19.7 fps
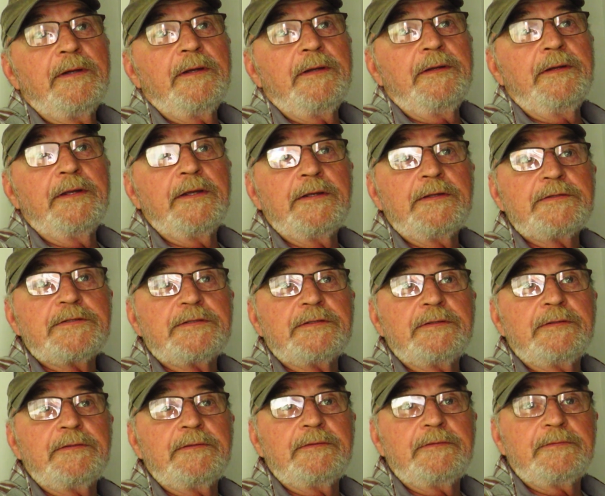And
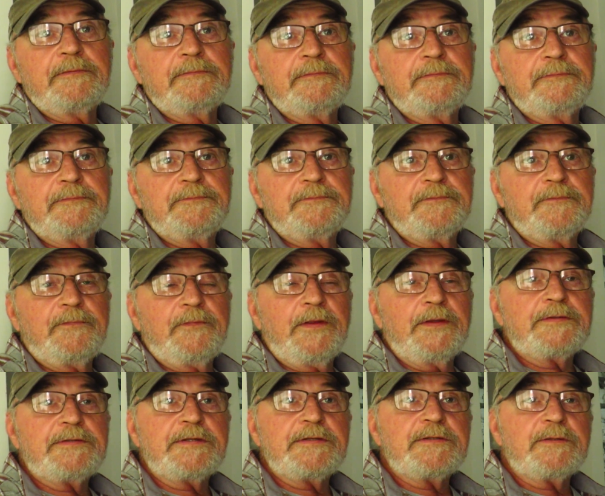
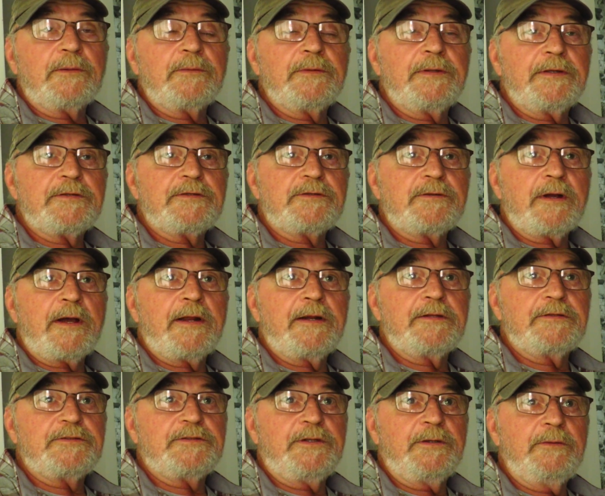this is only a
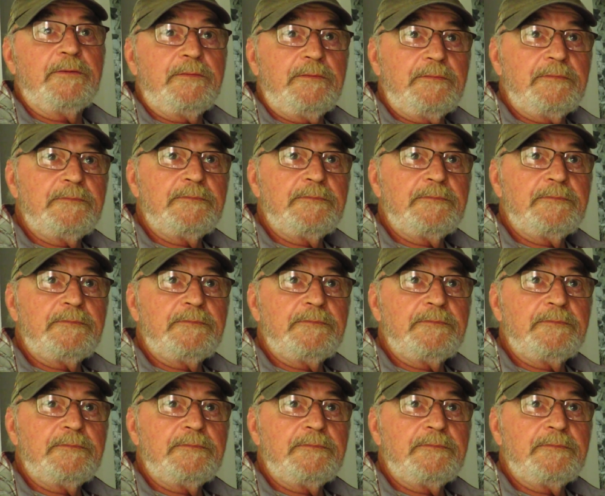Stratus 2.